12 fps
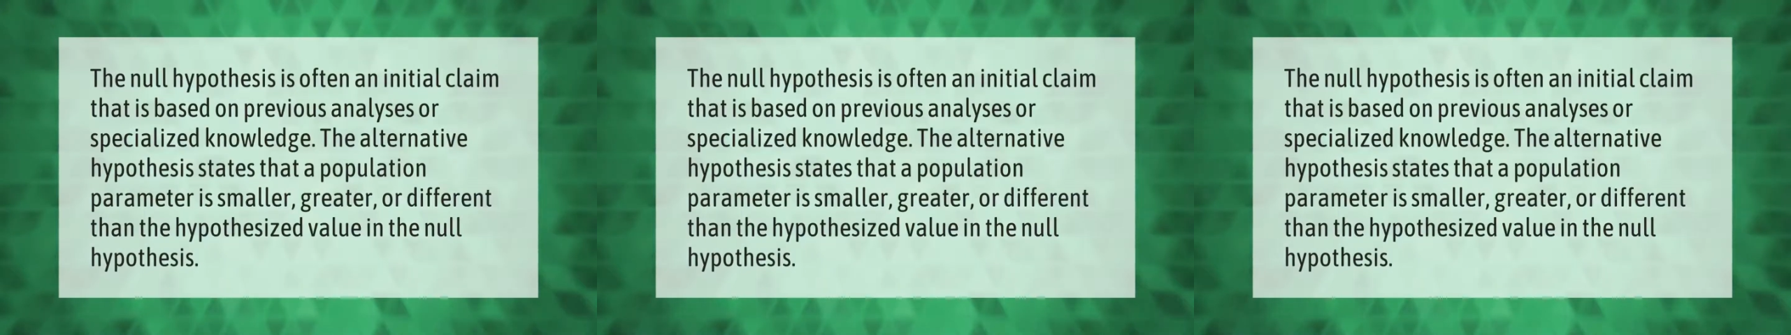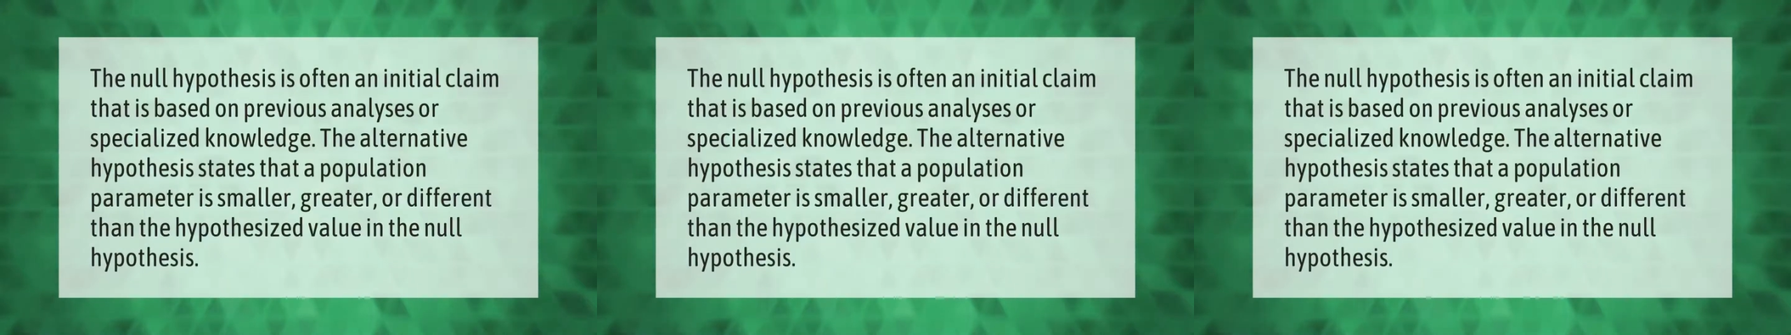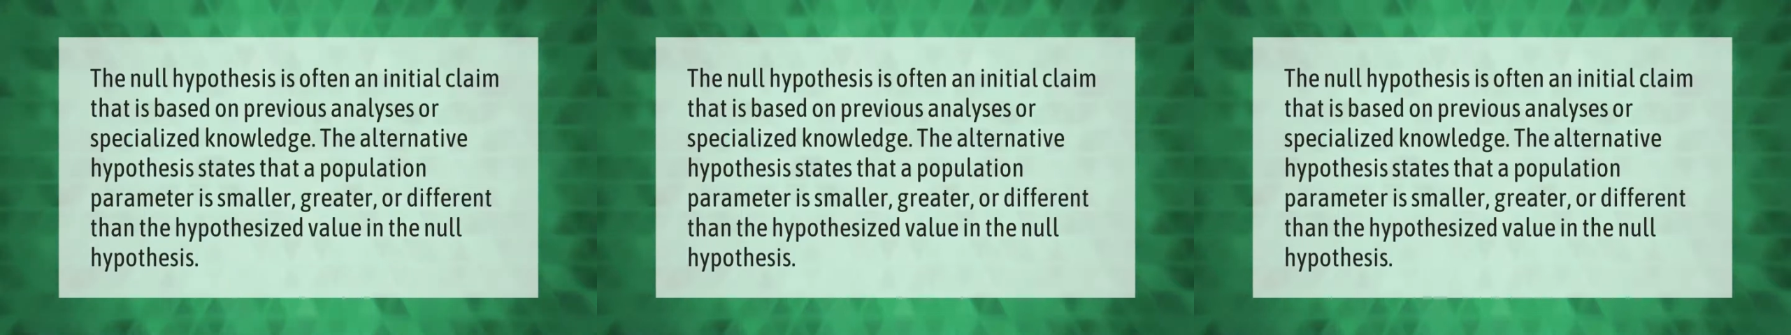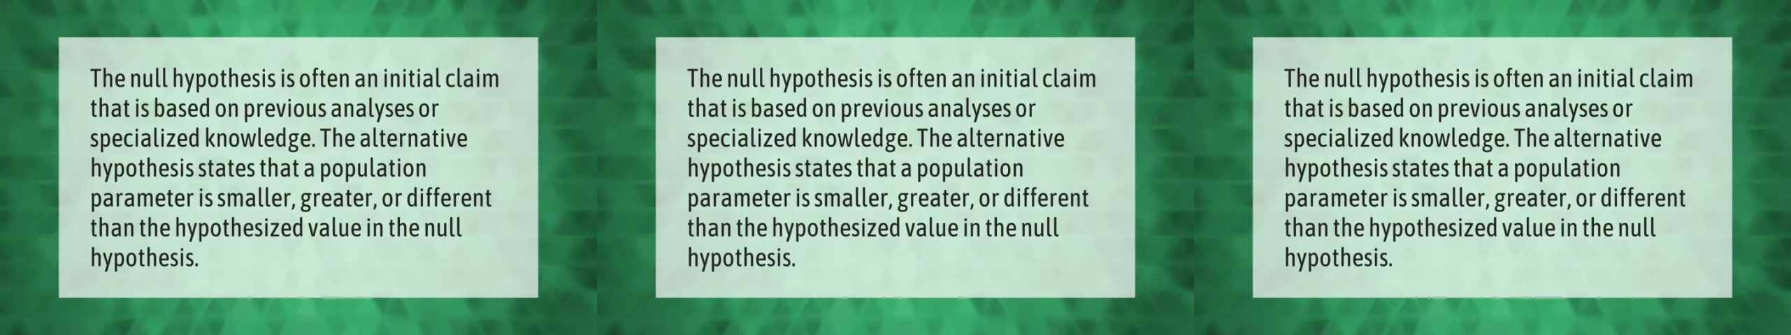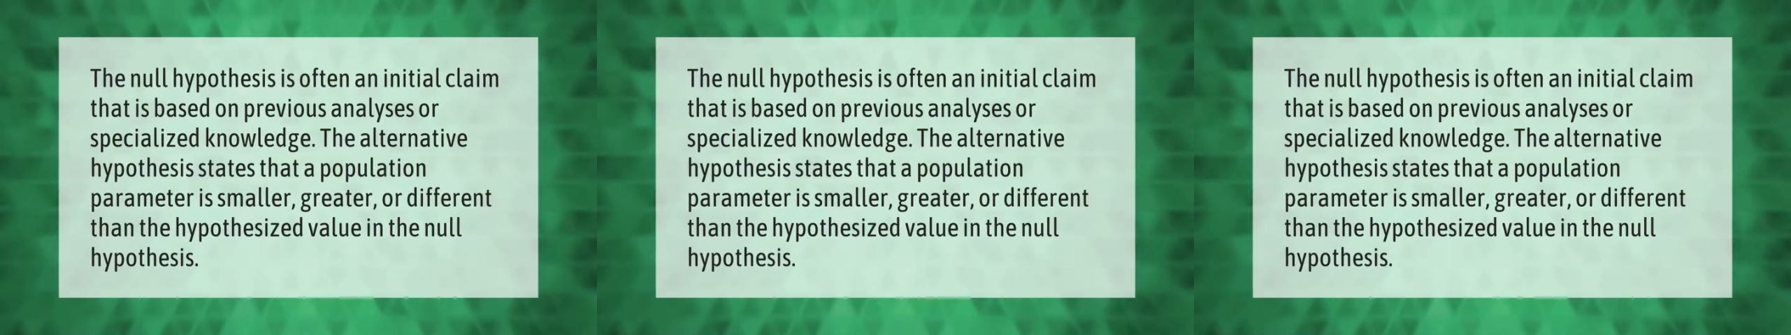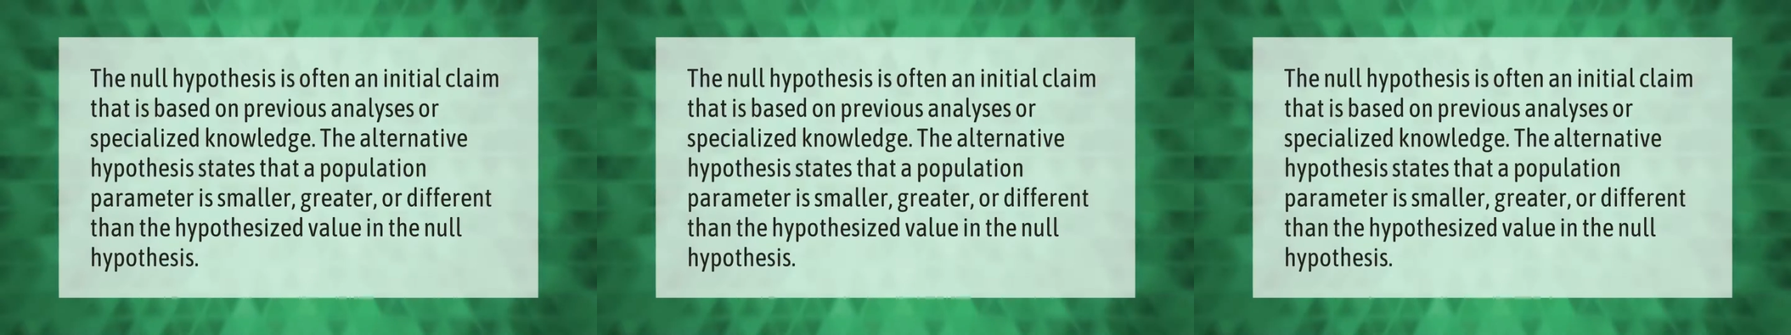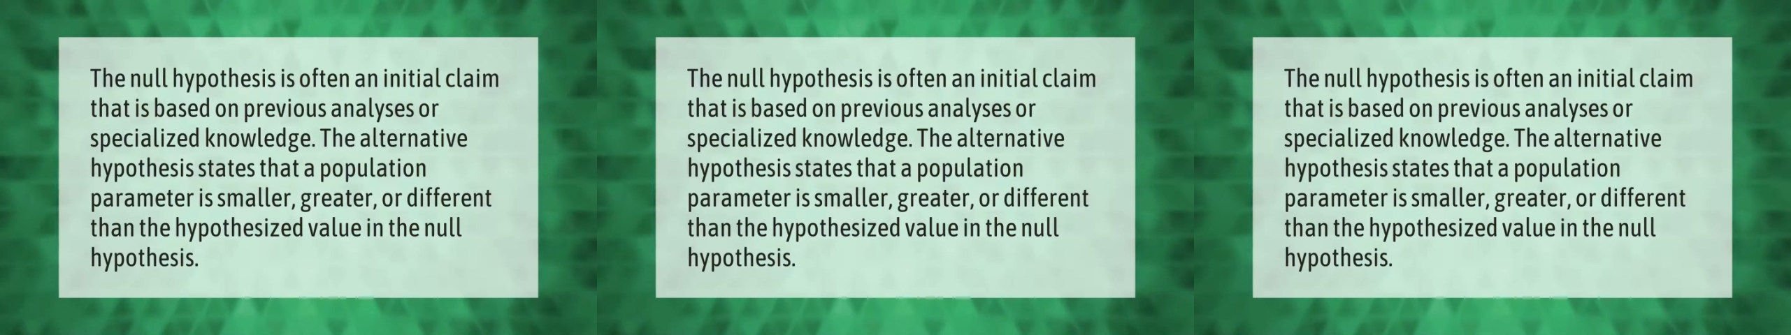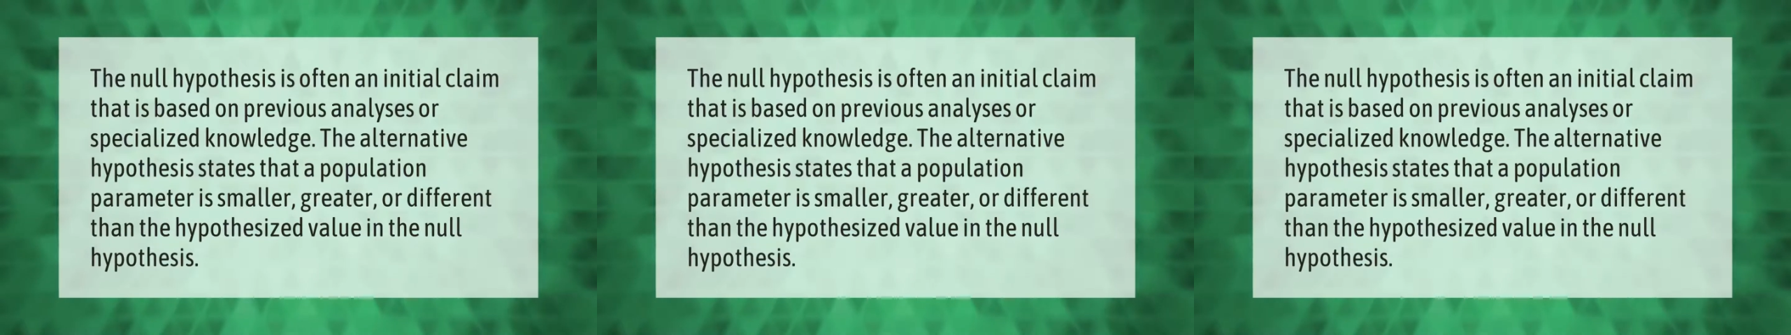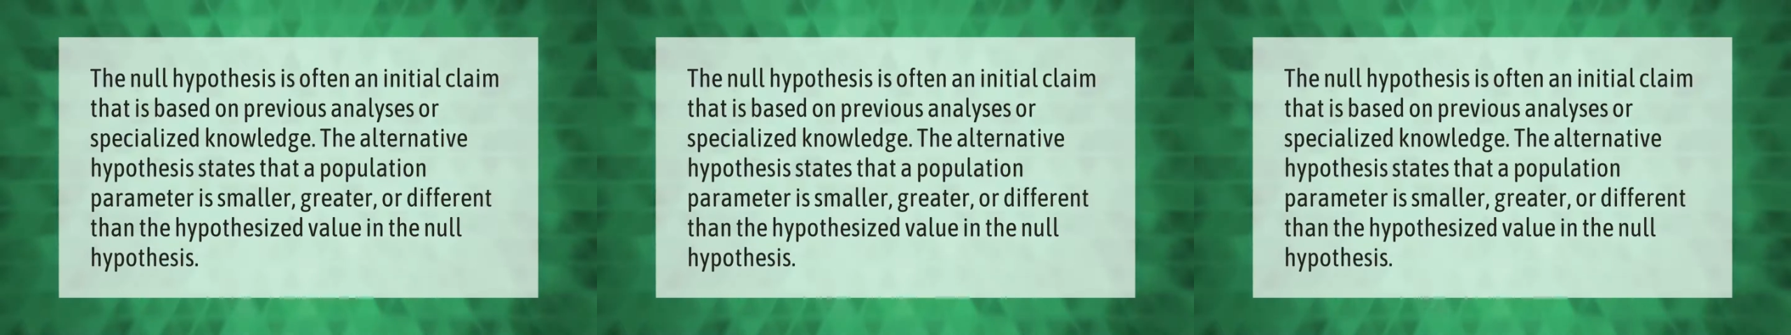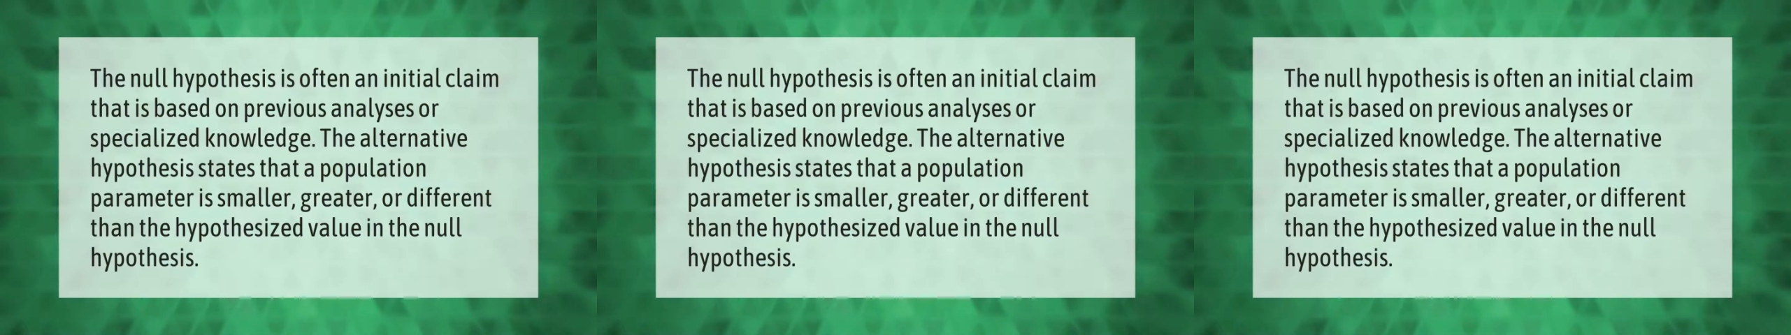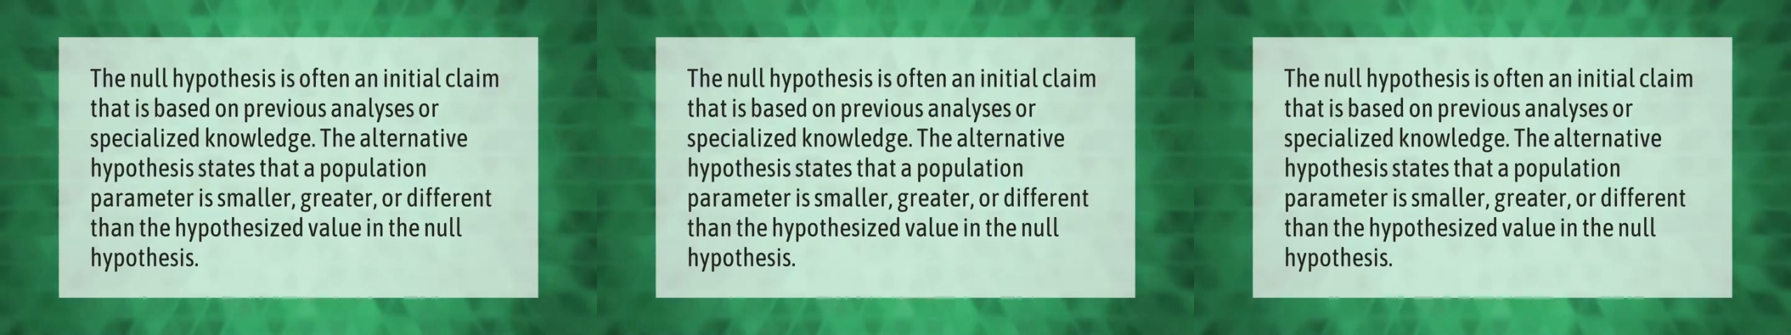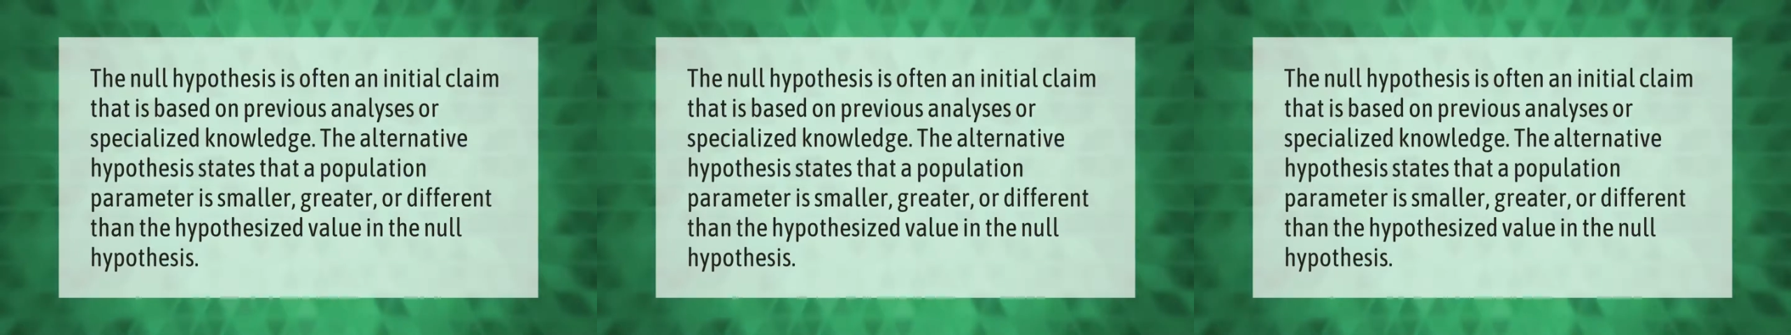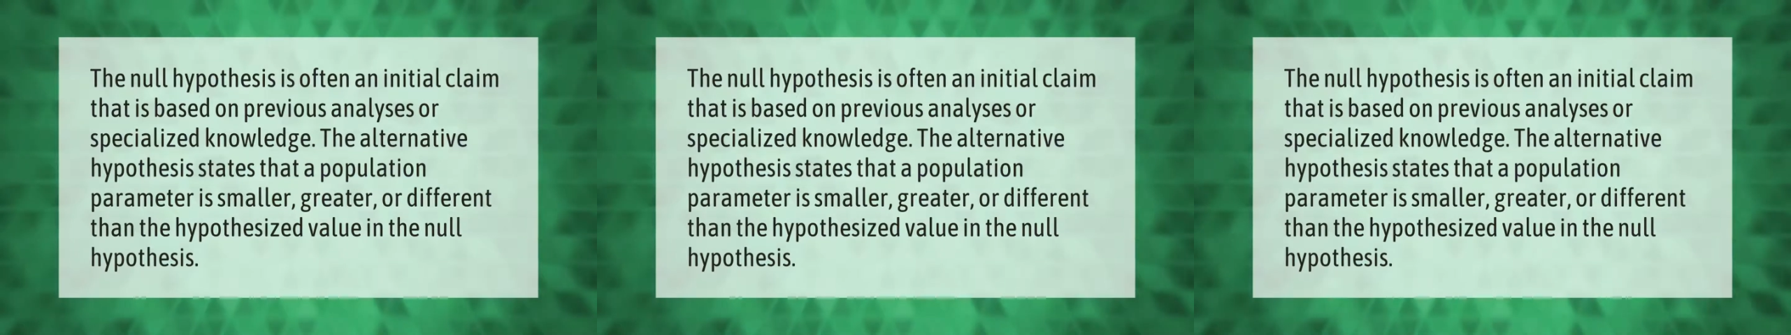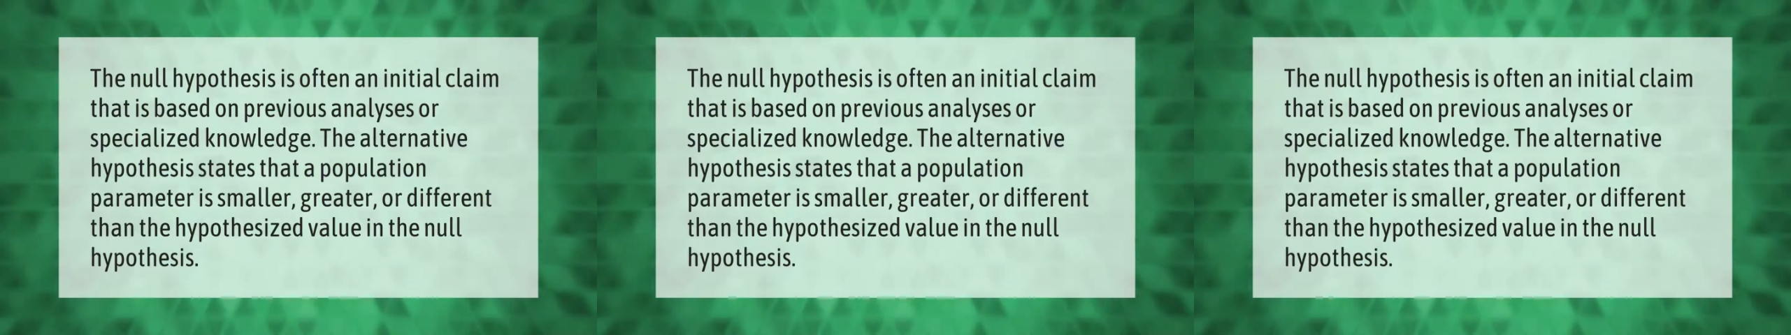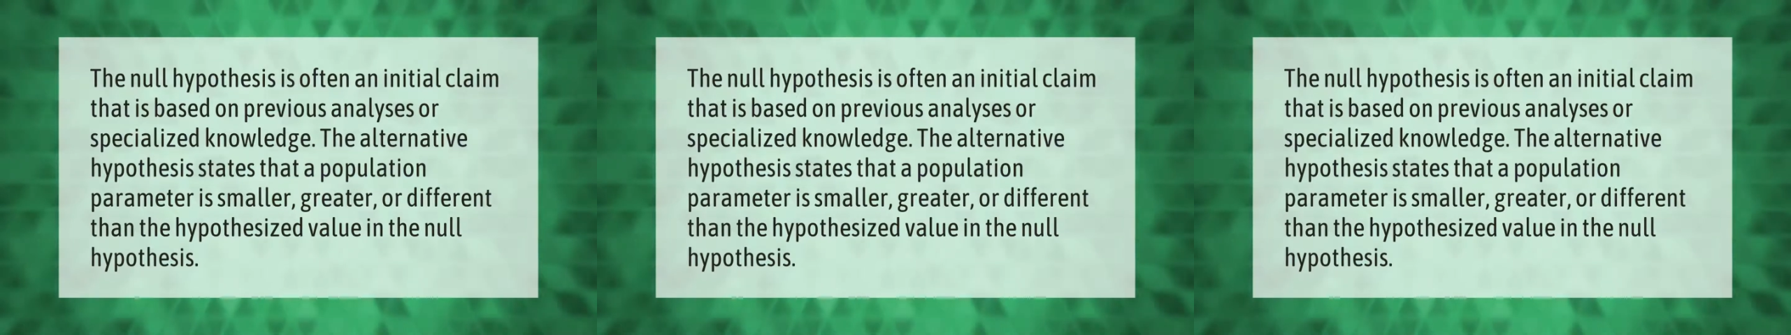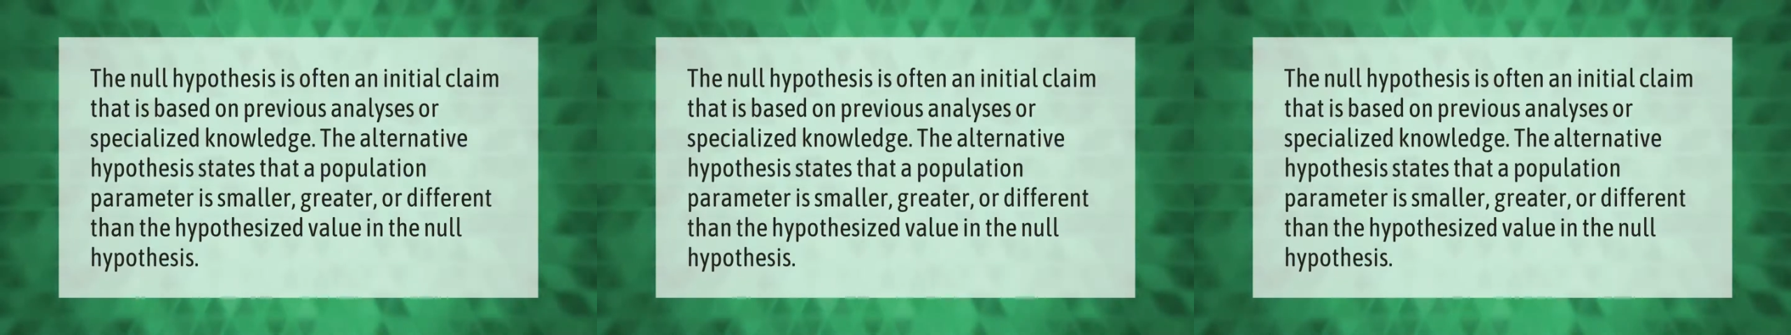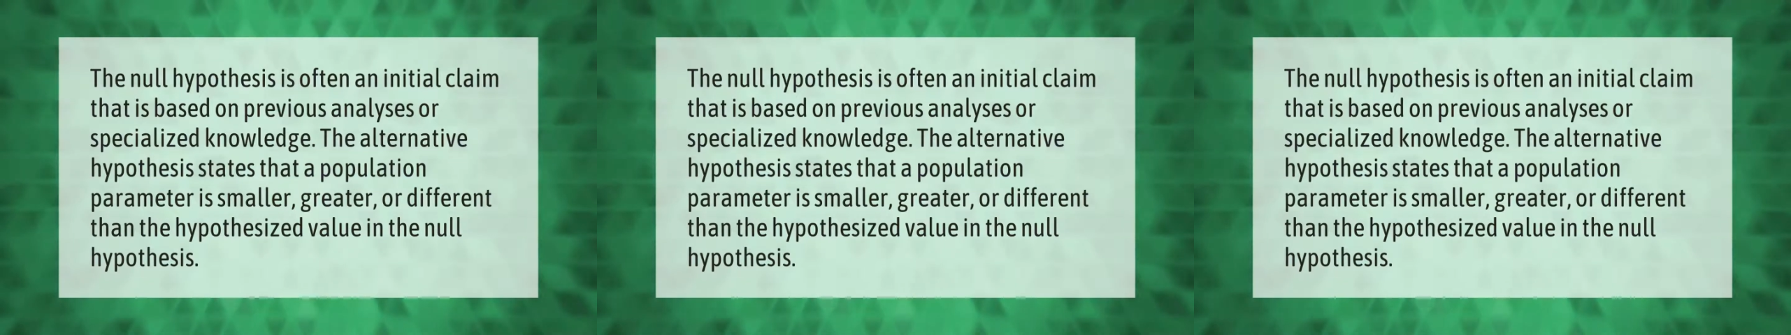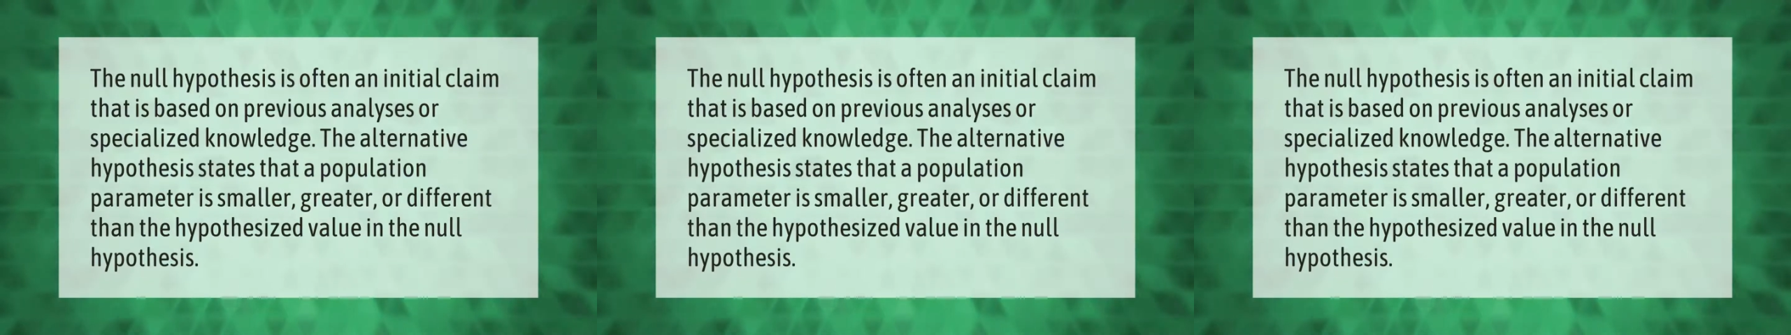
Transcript: Nobody's mouth can be seen.